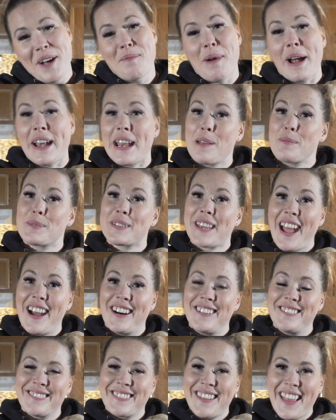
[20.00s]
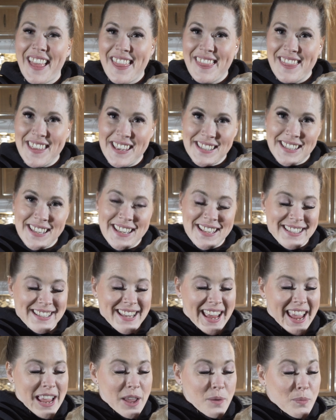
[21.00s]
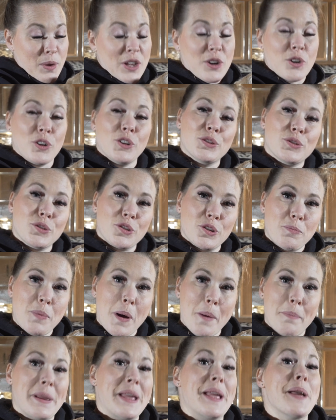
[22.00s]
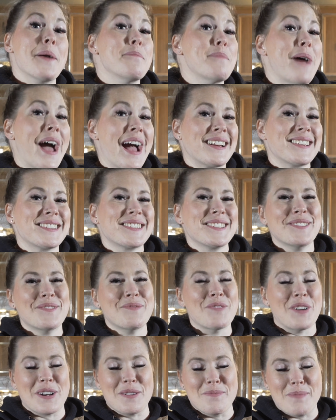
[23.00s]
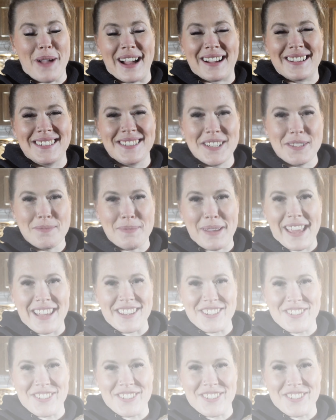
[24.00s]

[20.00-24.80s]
My name's Kale. This is 8-week-old doodle puppy Max. Welcome back to McCann